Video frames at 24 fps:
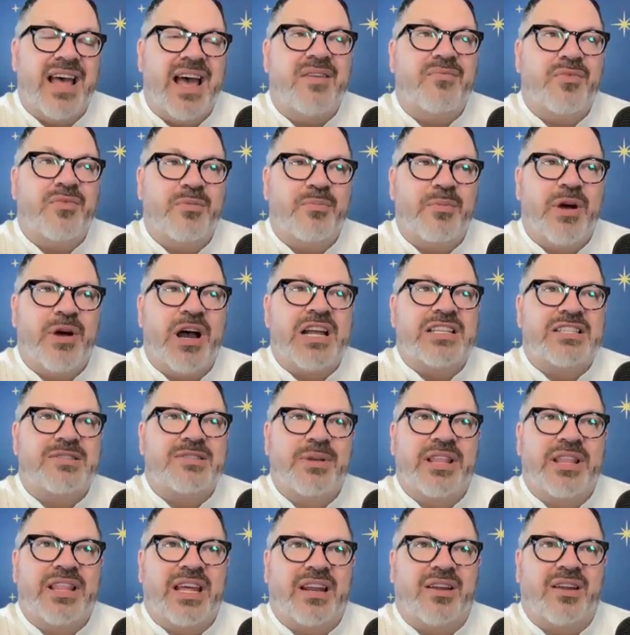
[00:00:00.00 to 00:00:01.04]
That reminds
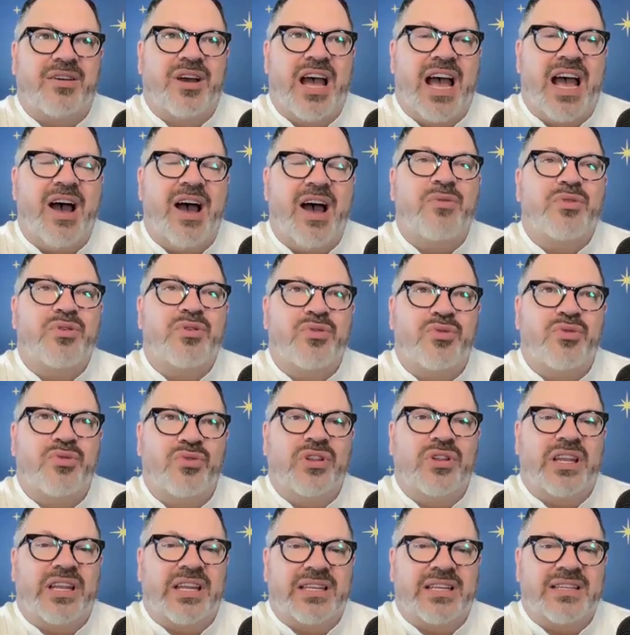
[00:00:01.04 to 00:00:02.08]
me that how
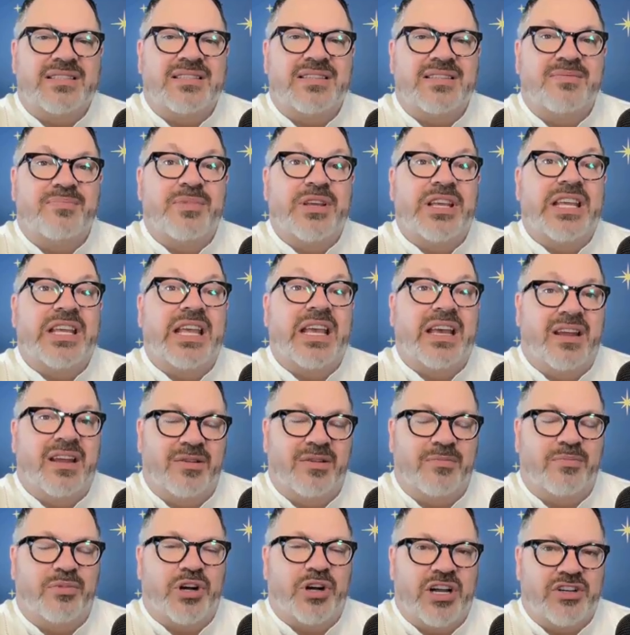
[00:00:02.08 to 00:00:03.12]
cool it is to begin
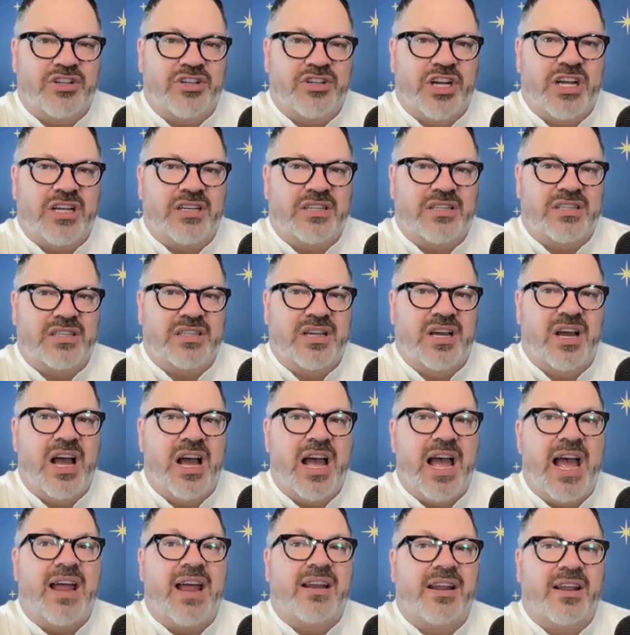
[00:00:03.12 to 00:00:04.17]
a project
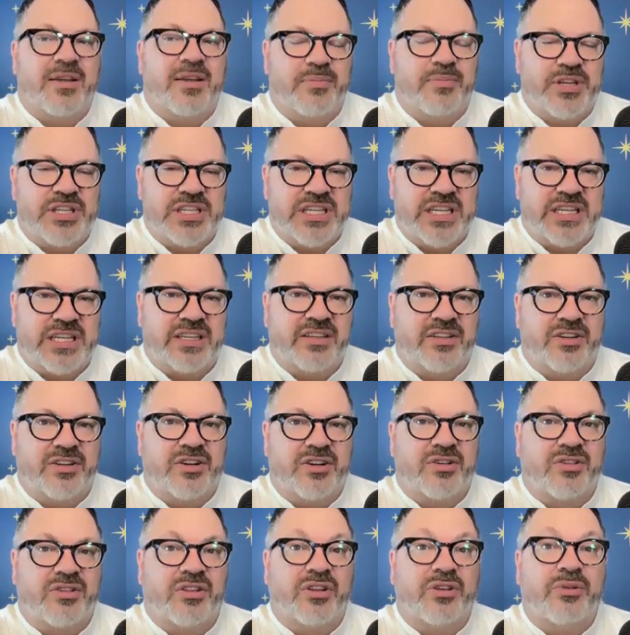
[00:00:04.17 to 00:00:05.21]
at a
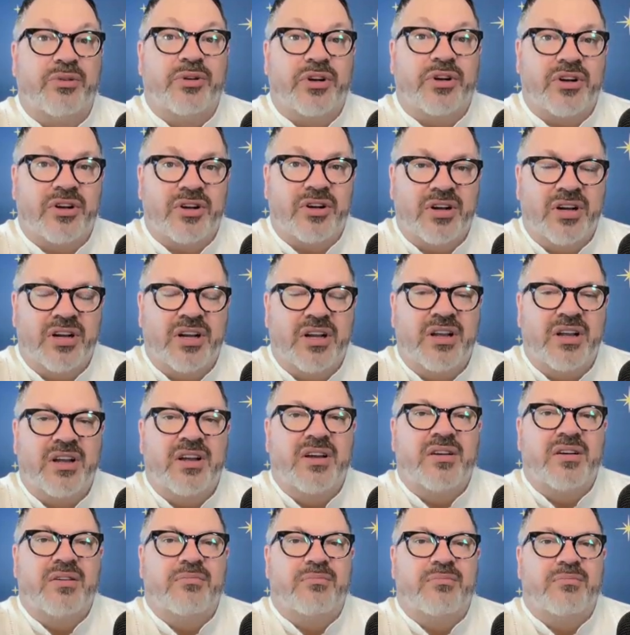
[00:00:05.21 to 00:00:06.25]
particular lunar
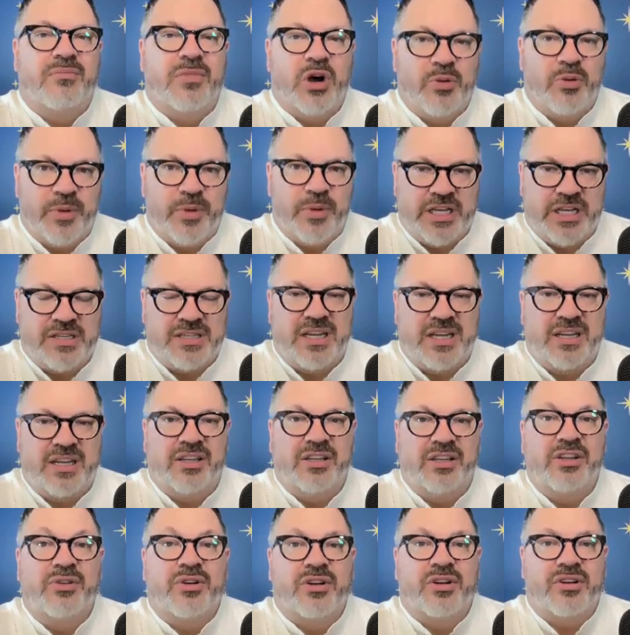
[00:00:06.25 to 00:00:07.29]
moment, a
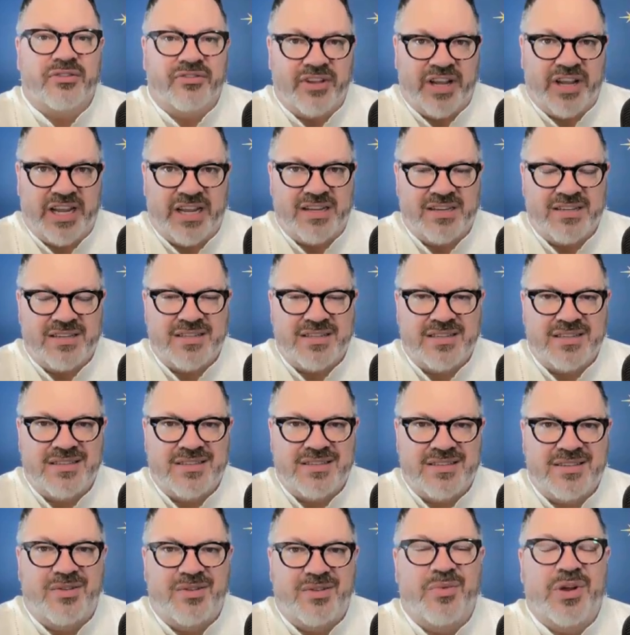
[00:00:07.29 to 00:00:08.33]
lunar phase.
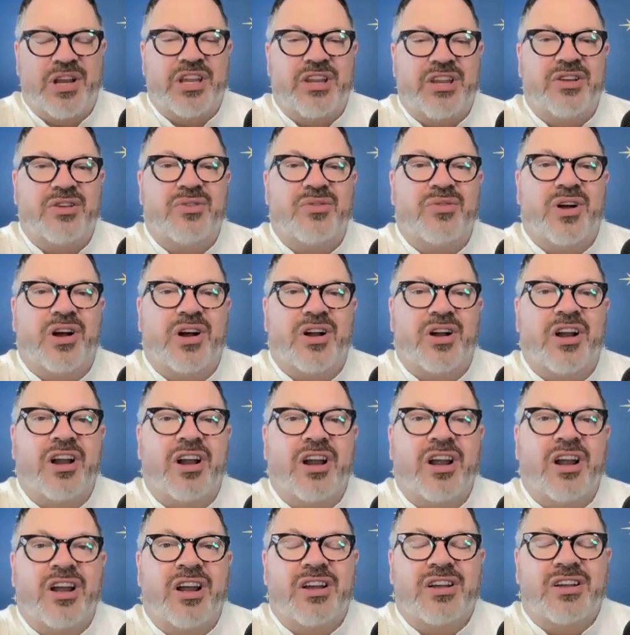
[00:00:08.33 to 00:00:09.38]
So when you are
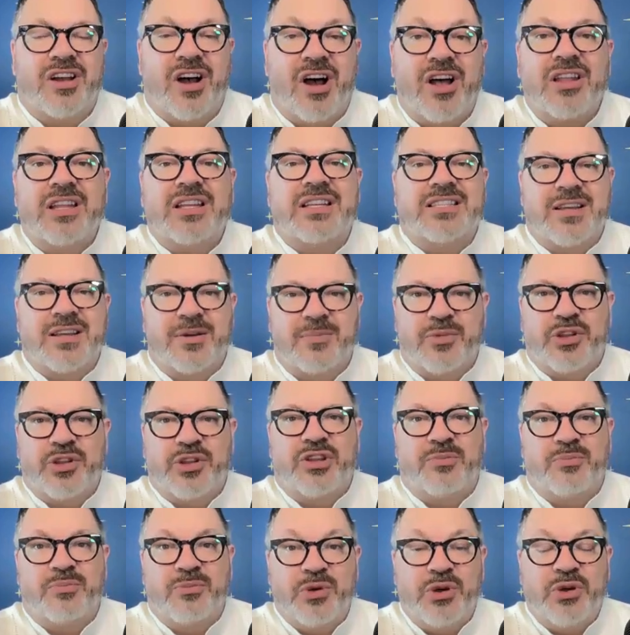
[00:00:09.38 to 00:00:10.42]
calling
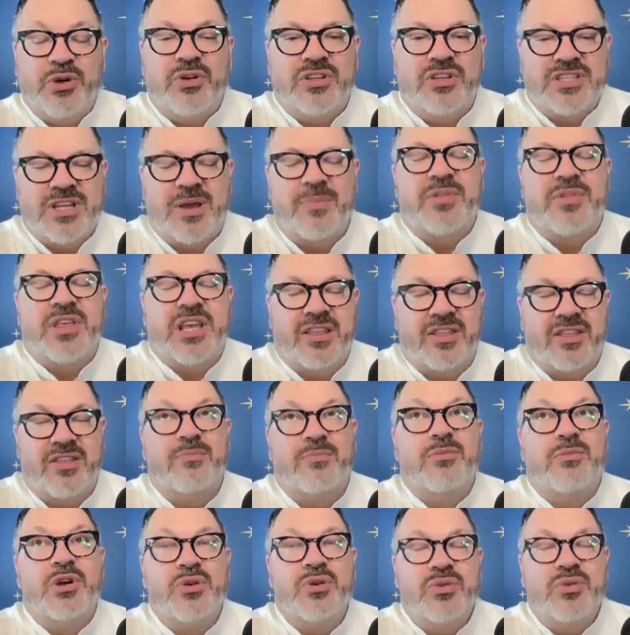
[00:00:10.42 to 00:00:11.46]
something the
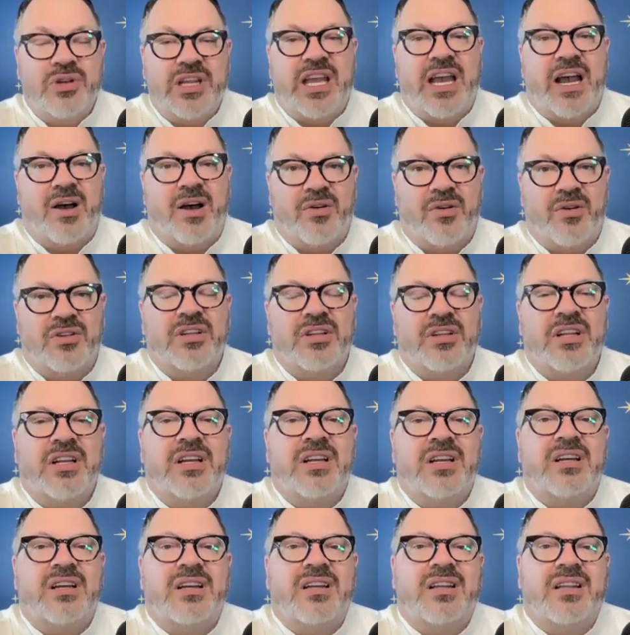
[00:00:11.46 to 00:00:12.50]
moon cowl,
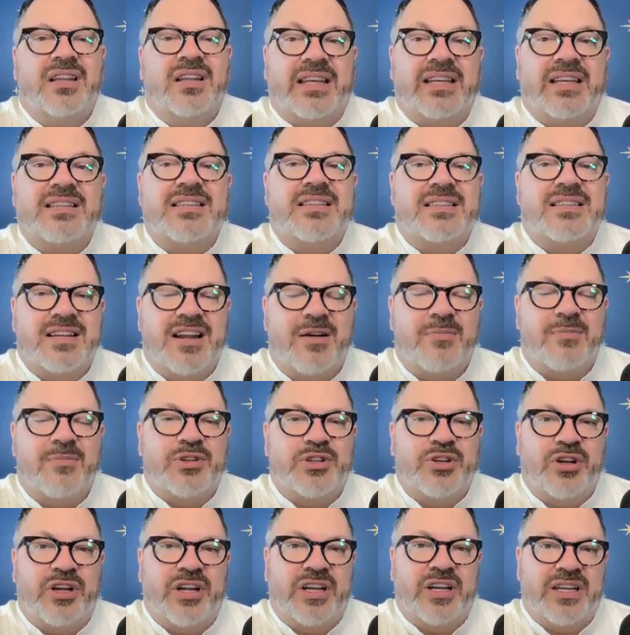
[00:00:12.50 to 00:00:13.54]
this is an
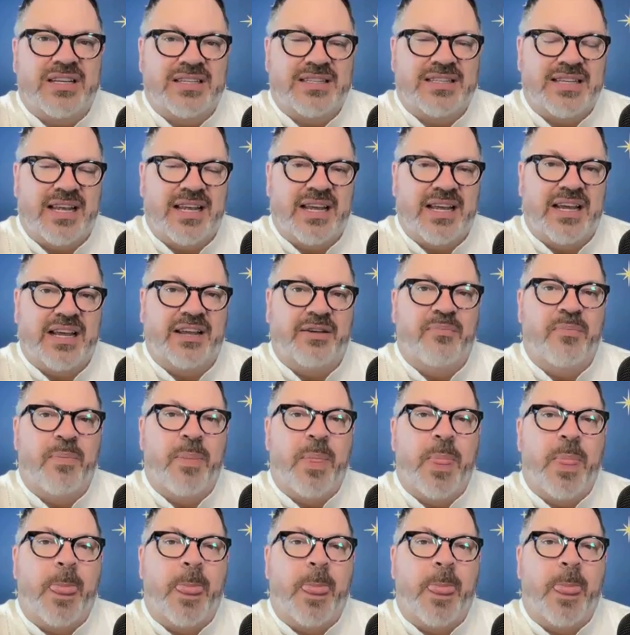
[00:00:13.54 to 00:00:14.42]
opportunity to say,